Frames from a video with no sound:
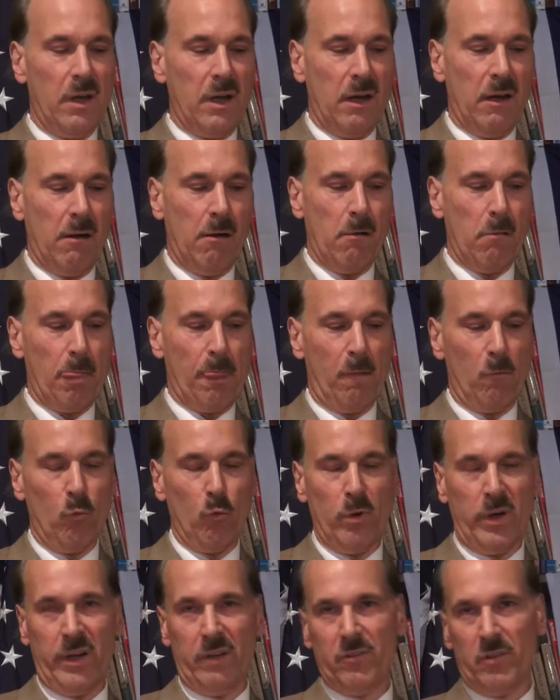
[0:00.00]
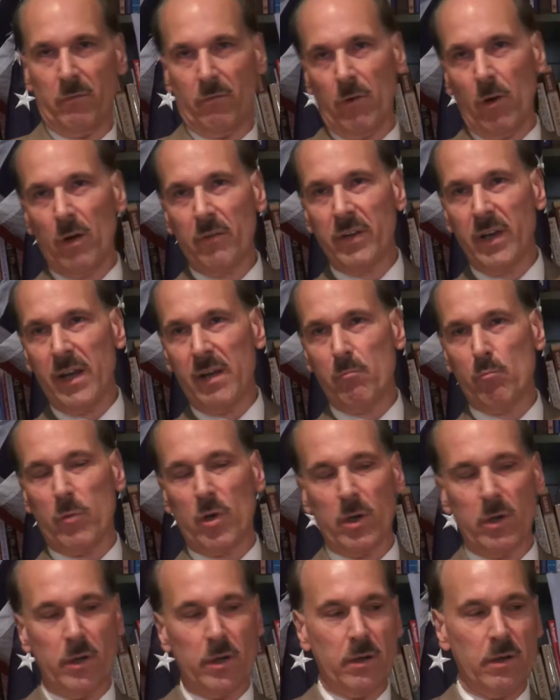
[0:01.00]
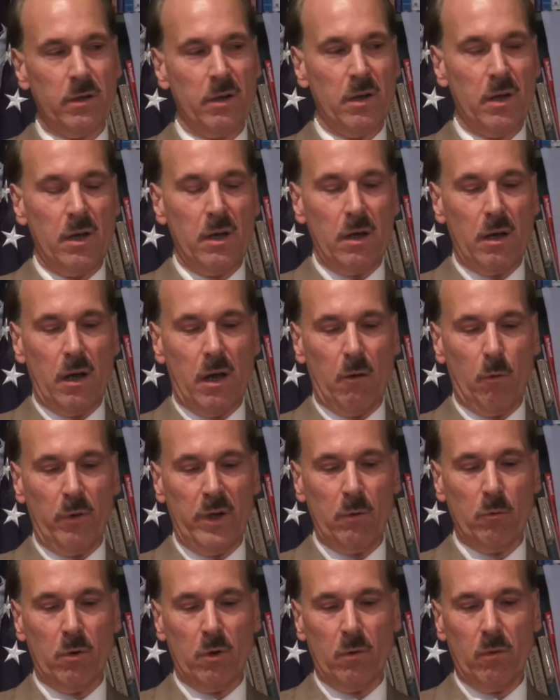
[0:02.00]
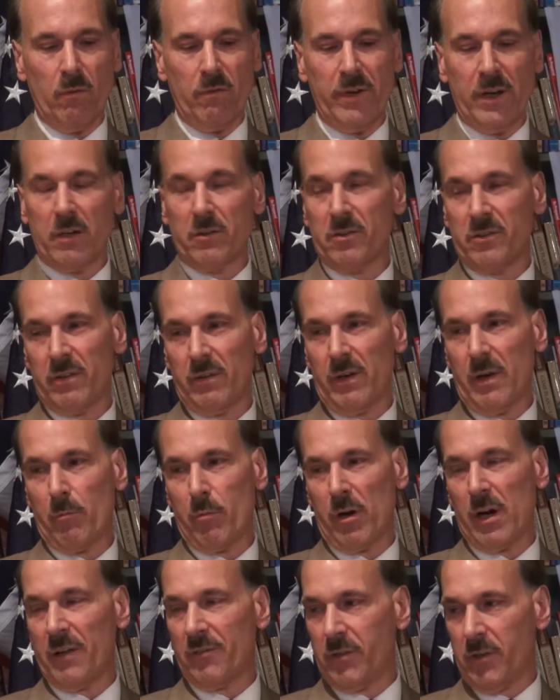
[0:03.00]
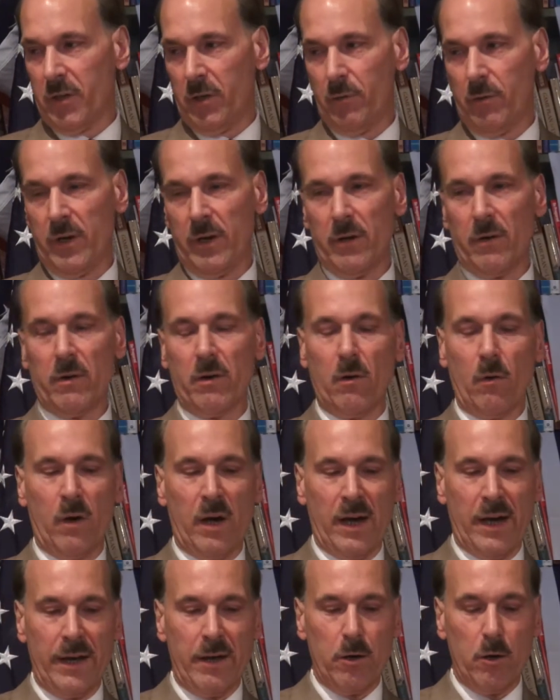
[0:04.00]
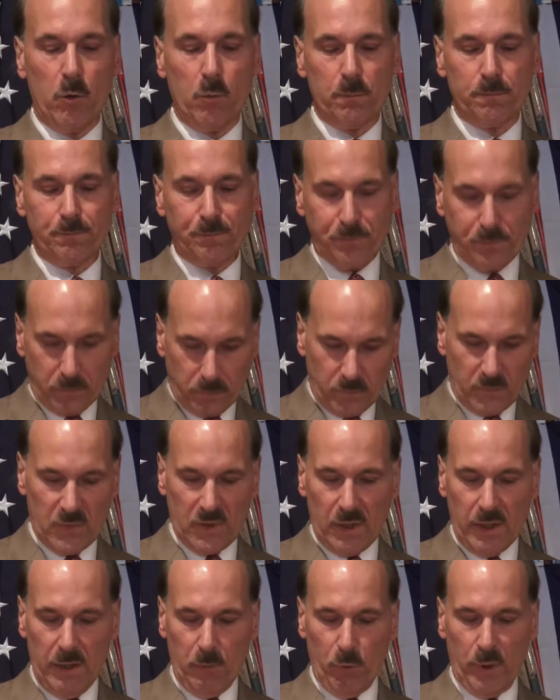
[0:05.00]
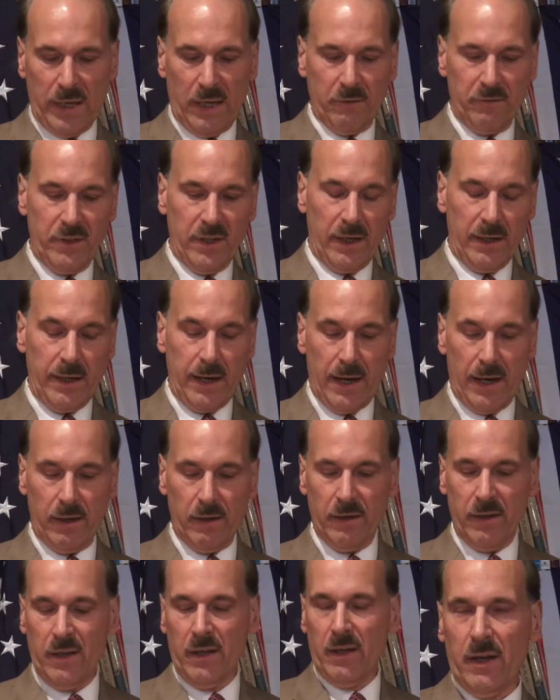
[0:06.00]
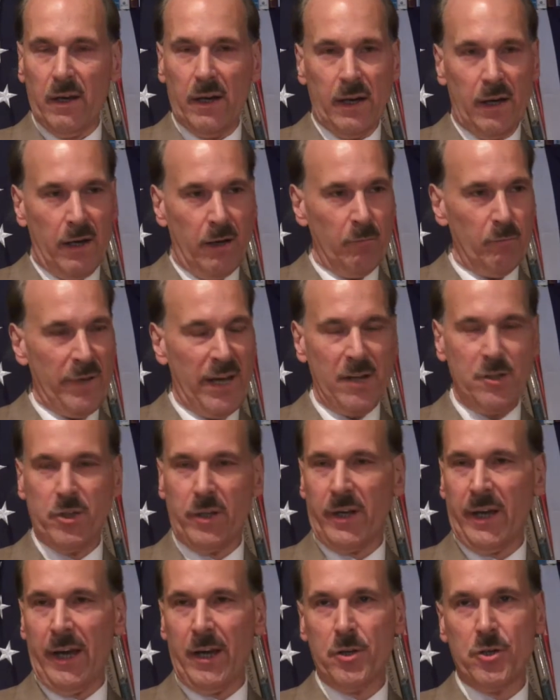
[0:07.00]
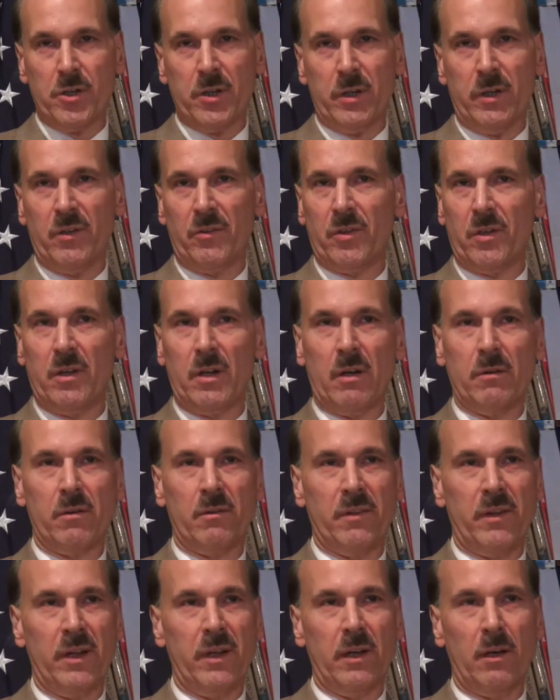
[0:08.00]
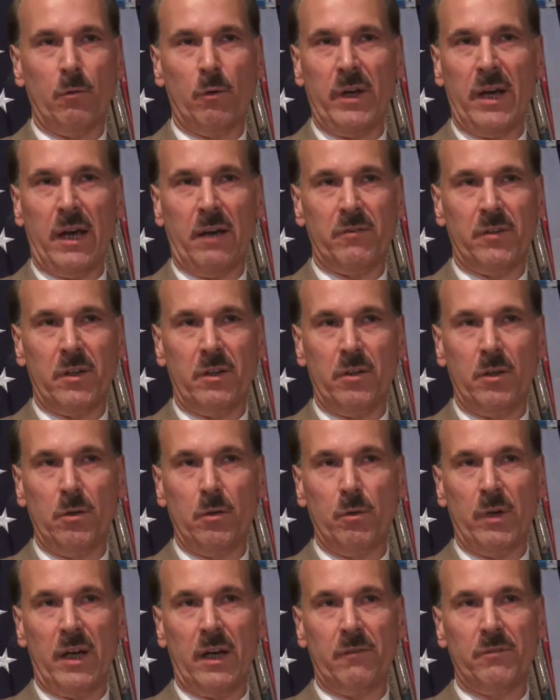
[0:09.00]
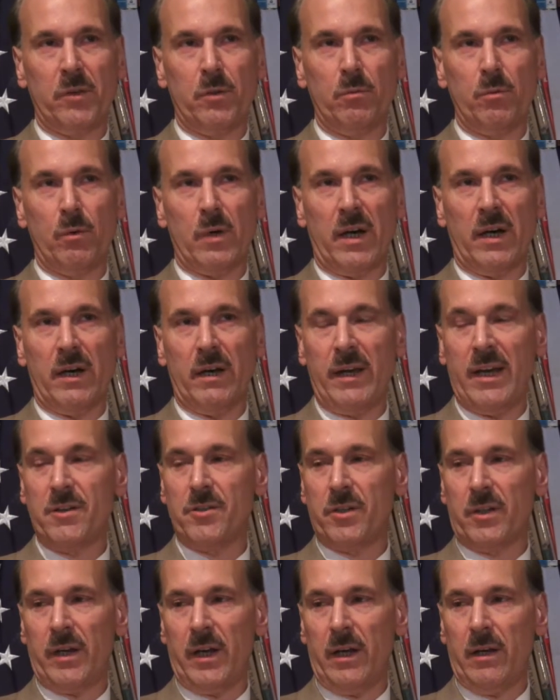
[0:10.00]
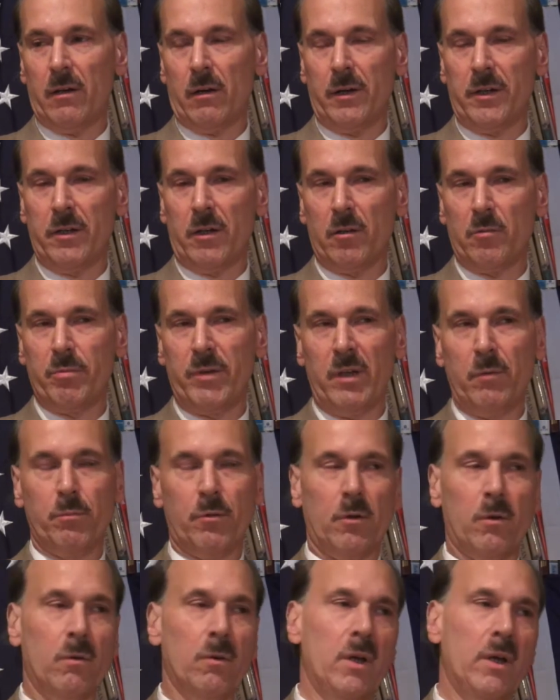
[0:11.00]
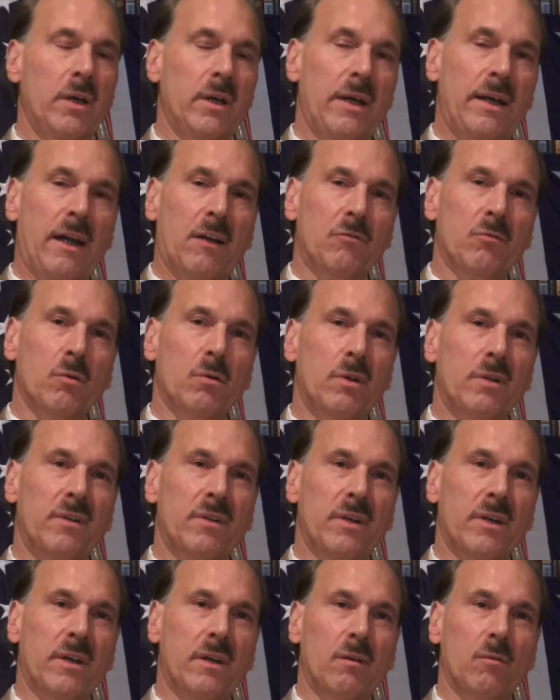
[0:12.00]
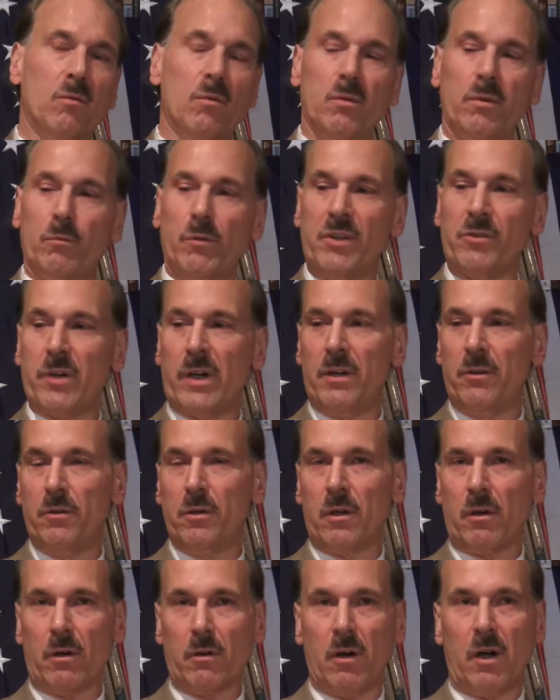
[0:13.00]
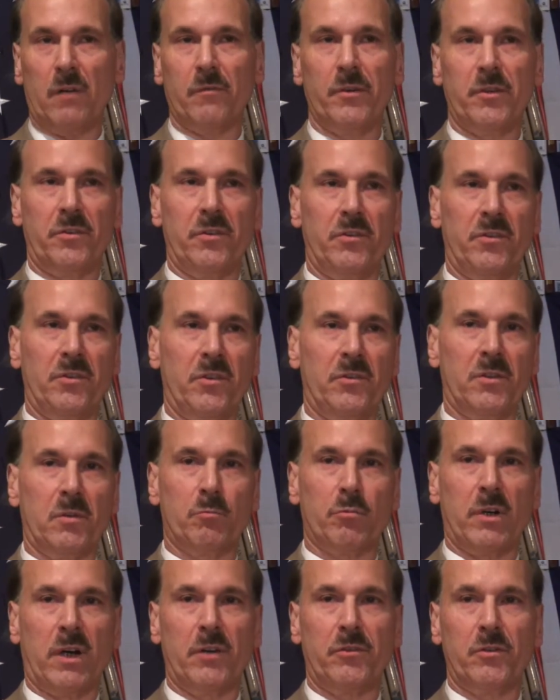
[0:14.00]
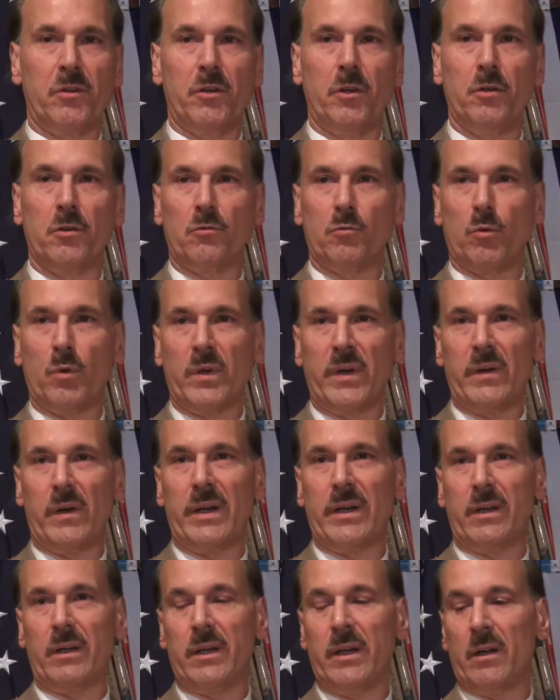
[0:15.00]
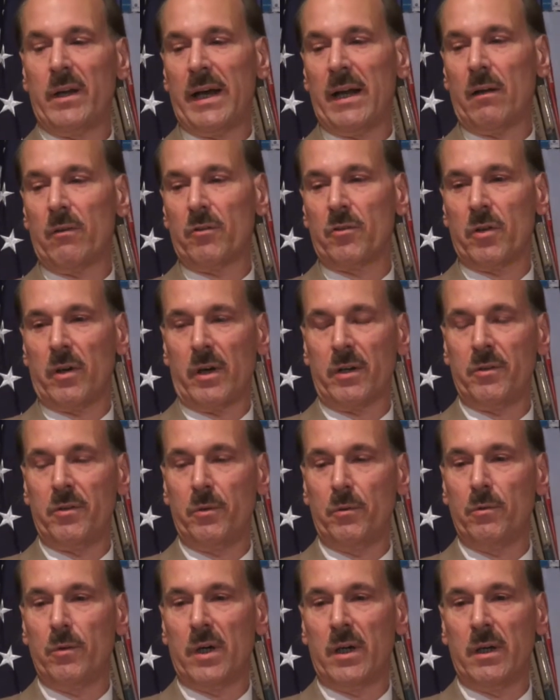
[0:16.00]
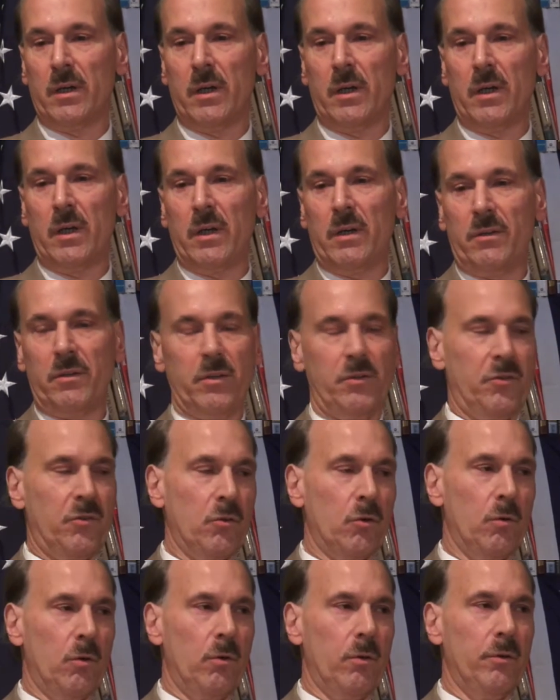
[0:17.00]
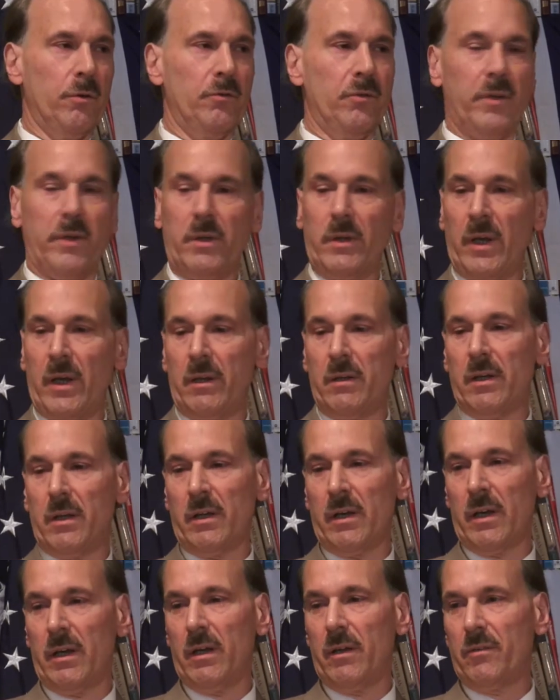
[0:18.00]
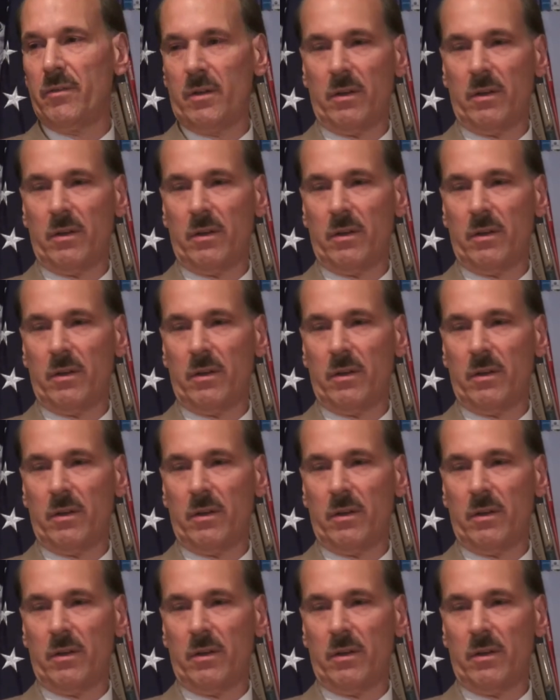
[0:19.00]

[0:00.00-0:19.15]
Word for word: Um, When it's involving a murder, uh, we will vigorously prosecute here in Ohio and we have done that. Uh, education is another thing that we have to do. We have to uh, educate our young people, and that's what uh, we, we try to do in our office. Assistant prosecutors will go out, give out and talk to uh, to schools and, and the kids